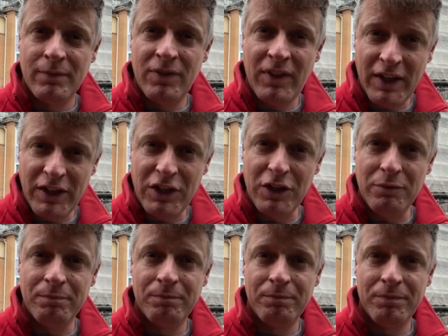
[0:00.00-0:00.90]
Thank
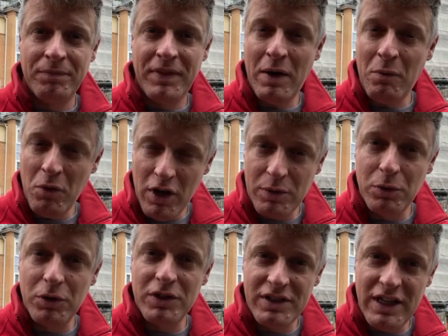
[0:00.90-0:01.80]
you. That work
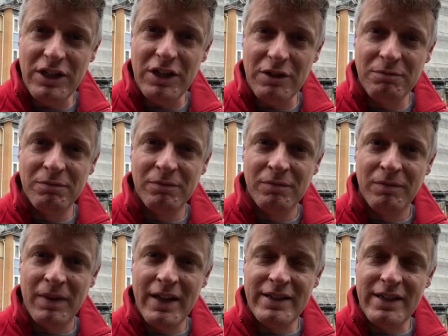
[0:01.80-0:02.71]
will continue
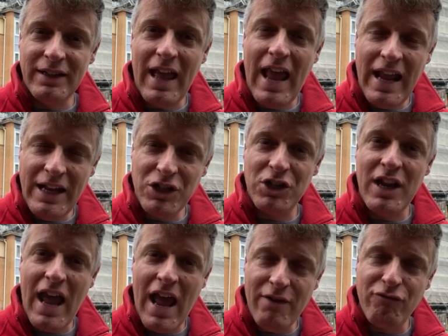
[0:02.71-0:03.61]
until each
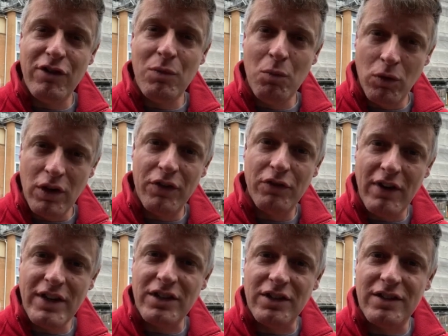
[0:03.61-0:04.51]
and every one of the
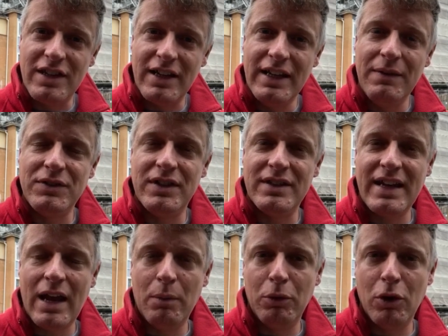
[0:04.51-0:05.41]
residents that lives in the
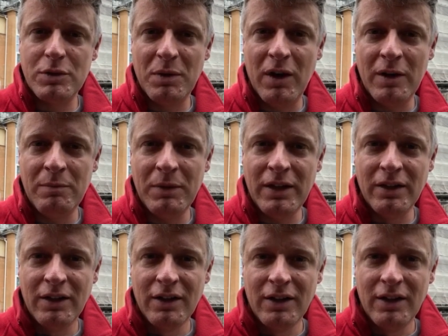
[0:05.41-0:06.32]
tower blocks behind me
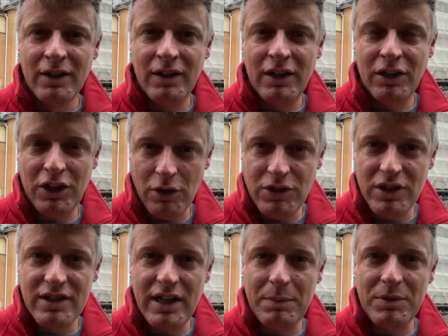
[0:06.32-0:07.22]
can go to
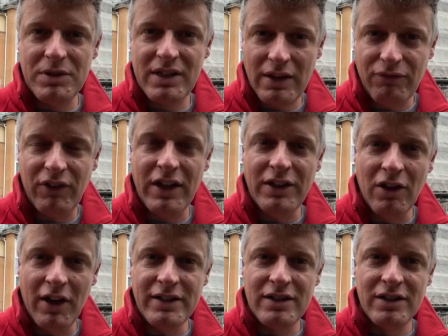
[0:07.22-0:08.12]
sleep safely at
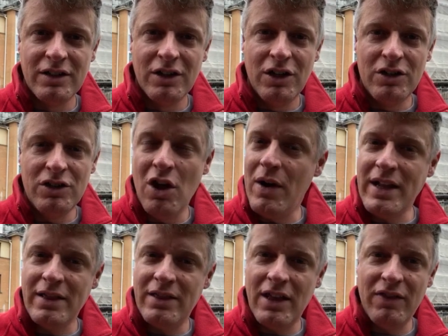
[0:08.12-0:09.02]
night,
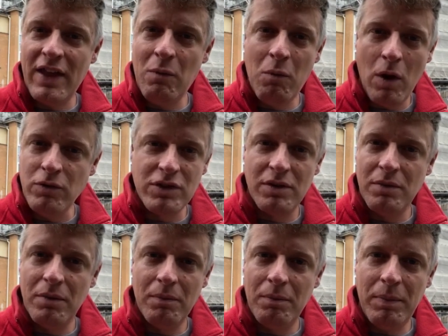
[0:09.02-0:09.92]
knowing that they won't
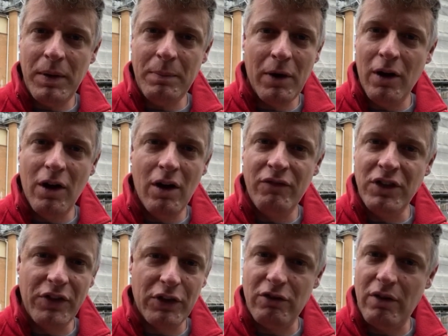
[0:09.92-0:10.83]
be part of
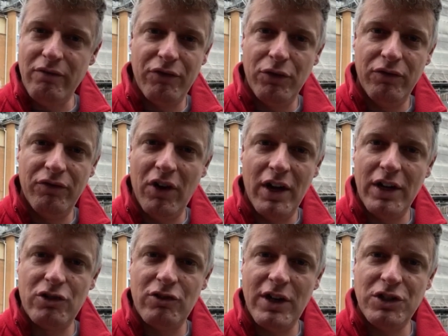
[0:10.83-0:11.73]
another Grenfell
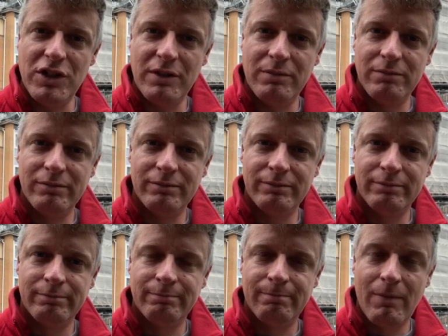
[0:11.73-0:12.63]
fire tragedy.
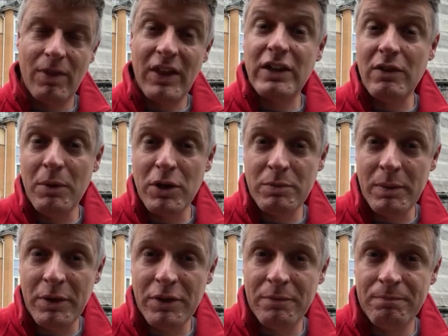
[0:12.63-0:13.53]
Thanks very much,
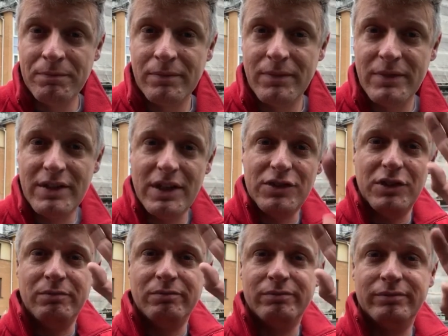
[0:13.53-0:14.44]
Plymouth. See you soon.